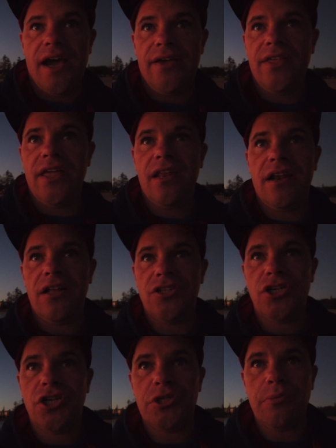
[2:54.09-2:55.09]
And then I'll
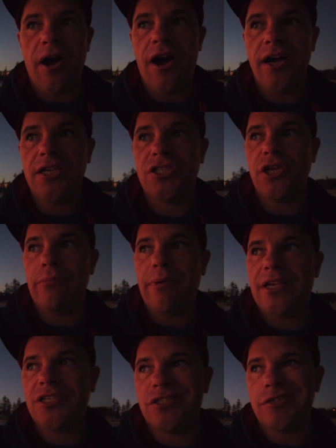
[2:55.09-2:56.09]
judge my ISO
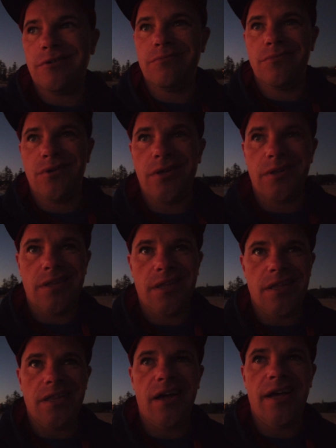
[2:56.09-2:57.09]
based on what
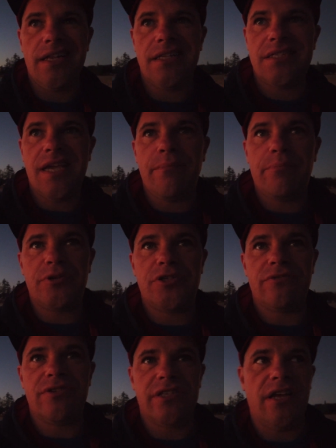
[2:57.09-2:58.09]
the light
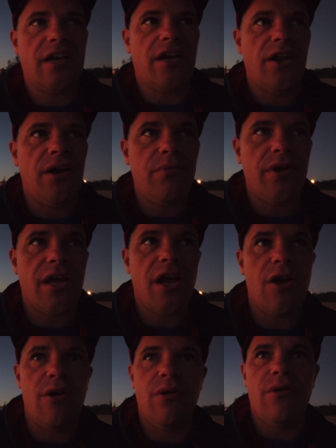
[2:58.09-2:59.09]
temperature is like. I don't want to
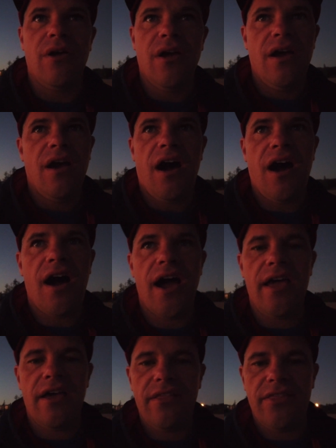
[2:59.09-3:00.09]
go
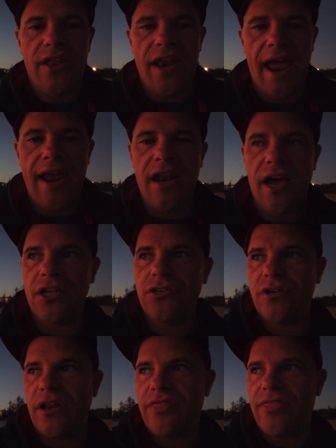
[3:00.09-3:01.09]
higher than 800,